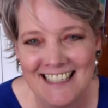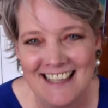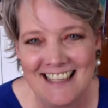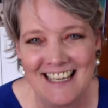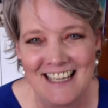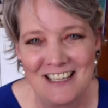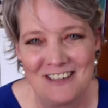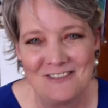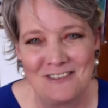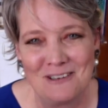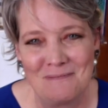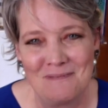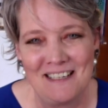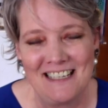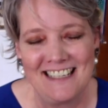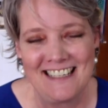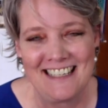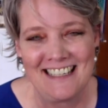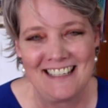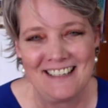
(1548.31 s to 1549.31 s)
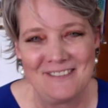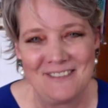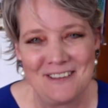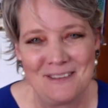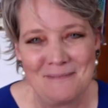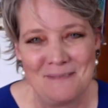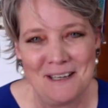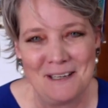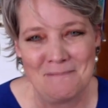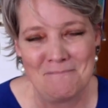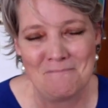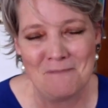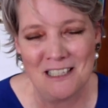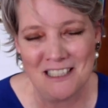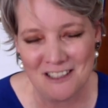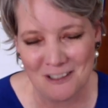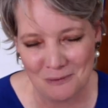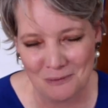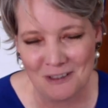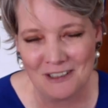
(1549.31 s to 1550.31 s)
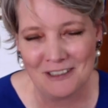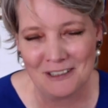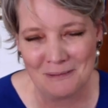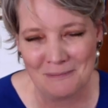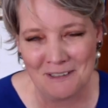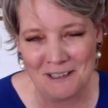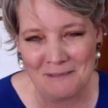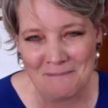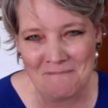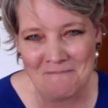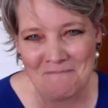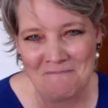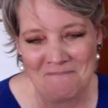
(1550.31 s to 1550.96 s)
Thank you for being here with me. It means the world to me.